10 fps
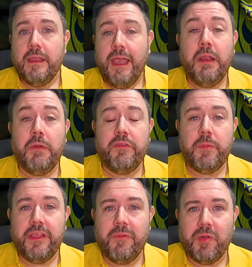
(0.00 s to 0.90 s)
Hello
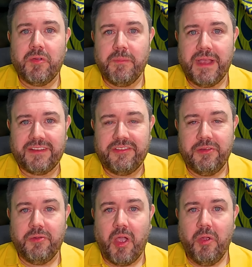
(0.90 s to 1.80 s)
everybody and welcome back
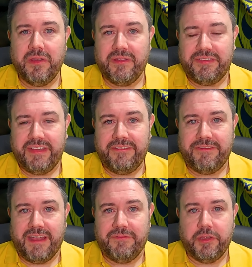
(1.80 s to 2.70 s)
to OUFC
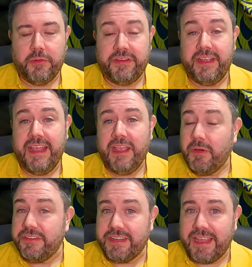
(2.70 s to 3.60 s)
Fan View. It's Ian here
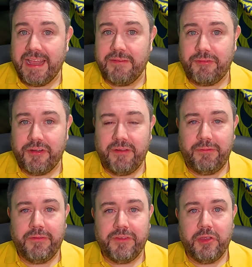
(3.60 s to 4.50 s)
once again for another
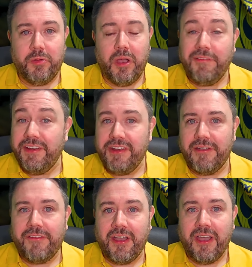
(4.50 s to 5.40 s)
review of
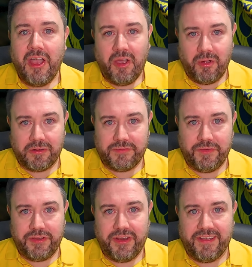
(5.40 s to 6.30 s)
another
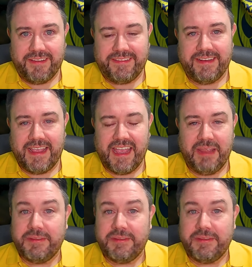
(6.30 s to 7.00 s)
Oxford United game.